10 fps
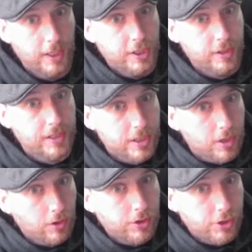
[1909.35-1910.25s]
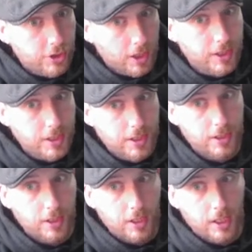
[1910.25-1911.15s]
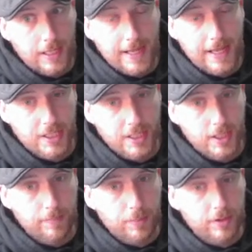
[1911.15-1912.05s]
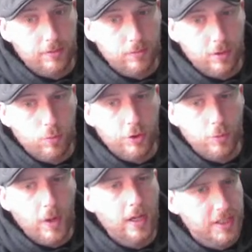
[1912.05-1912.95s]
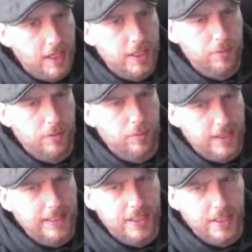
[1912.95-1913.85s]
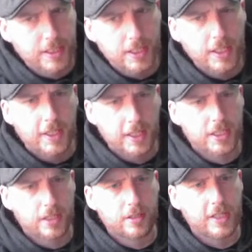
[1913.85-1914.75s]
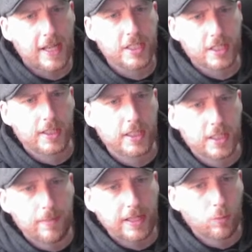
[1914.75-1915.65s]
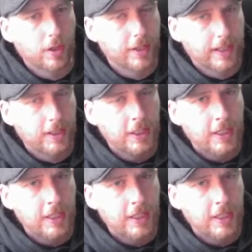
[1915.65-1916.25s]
So it's not just Hestia, but the way our textbook presents it is that Hestia is the main one there.